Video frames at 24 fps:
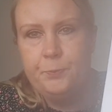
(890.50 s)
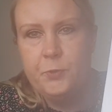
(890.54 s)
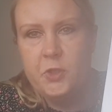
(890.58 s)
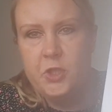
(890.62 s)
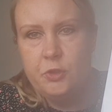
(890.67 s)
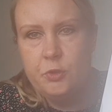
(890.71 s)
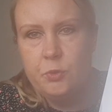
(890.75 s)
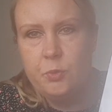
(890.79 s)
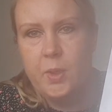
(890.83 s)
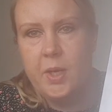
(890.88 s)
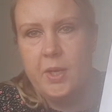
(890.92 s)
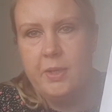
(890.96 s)

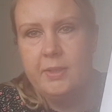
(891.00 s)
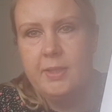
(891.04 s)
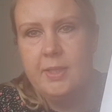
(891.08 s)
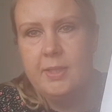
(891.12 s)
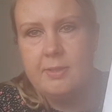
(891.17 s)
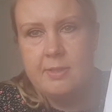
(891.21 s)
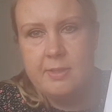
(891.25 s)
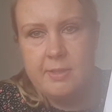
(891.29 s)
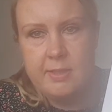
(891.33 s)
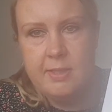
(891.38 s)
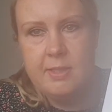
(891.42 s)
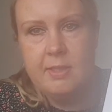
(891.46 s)
this one
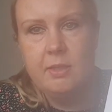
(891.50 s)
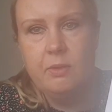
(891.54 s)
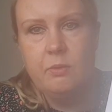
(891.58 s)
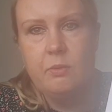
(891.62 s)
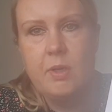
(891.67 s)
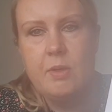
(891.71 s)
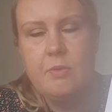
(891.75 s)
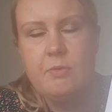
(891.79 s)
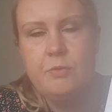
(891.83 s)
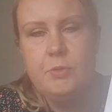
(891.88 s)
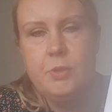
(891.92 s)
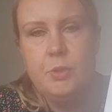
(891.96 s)
and Seeking
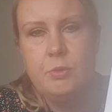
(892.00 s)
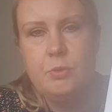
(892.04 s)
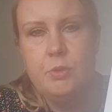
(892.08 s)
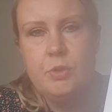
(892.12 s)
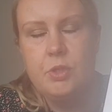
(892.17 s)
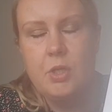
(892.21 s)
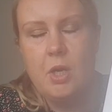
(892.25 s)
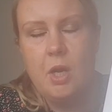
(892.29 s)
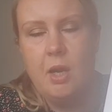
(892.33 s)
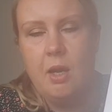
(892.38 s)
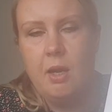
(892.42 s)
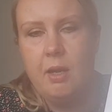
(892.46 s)

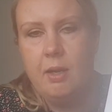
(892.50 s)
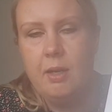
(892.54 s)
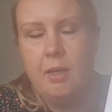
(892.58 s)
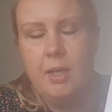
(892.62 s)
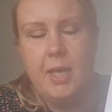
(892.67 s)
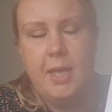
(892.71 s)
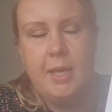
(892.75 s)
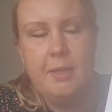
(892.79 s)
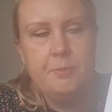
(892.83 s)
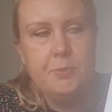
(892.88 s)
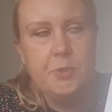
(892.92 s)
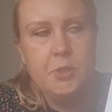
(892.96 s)
Refuge are
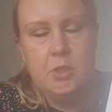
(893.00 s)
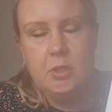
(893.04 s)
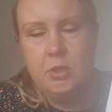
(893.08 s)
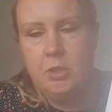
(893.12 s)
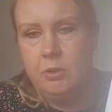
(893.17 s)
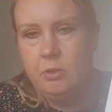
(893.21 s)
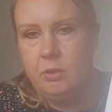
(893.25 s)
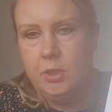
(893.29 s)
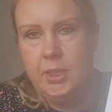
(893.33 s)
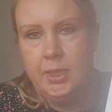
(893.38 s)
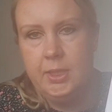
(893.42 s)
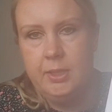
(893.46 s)

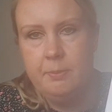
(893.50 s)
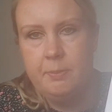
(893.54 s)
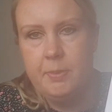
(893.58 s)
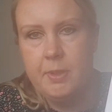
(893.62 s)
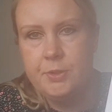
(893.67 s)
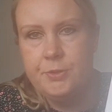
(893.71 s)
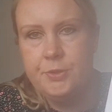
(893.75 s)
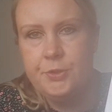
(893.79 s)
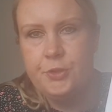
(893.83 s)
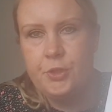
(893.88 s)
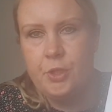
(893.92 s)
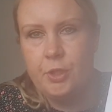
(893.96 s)
absolutely the
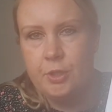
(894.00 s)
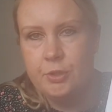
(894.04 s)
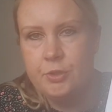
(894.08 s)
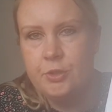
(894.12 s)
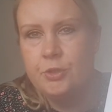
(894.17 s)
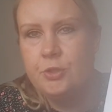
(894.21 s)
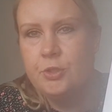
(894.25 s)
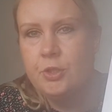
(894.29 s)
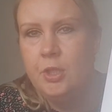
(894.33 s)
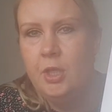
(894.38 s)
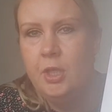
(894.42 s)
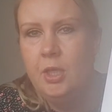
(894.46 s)
best
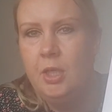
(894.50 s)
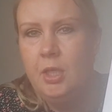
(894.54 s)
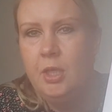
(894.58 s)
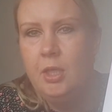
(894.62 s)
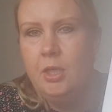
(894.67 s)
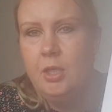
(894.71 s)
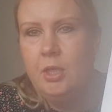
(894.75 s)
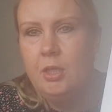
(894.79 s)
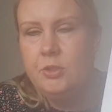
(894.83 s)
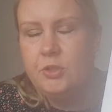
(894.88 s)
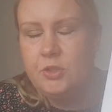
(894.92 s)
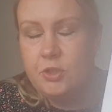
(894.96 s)

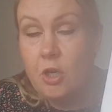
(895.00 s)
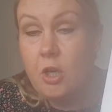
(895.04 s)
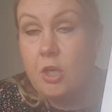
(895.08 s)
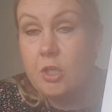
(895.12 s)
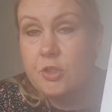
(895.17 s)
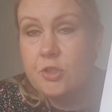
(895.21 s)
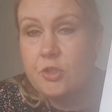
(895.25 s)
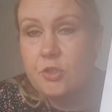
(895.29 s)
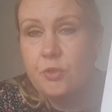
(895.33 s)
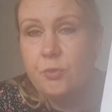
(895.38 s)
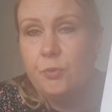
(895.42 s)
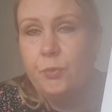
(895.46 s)

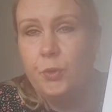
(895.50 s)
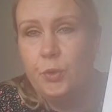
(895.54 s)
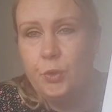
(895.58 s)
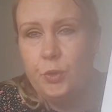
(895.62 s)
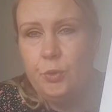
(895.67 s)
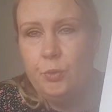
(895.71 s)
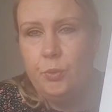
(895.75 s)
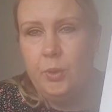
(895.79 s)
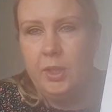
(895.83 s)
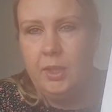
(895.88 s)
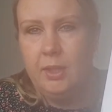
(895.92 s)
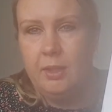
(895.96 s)
charts for
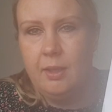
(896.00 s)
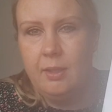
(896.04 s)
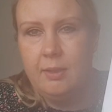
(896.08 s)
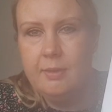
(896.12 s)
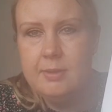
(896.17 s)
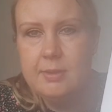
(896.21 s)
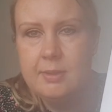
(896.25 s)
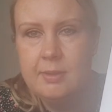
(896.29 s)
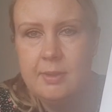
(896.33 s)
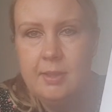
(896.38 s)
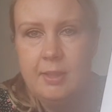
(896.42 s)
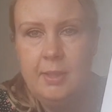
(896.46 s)
doing
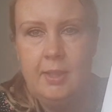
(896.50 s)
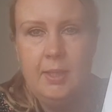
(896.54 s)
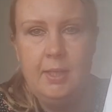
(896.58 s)
that.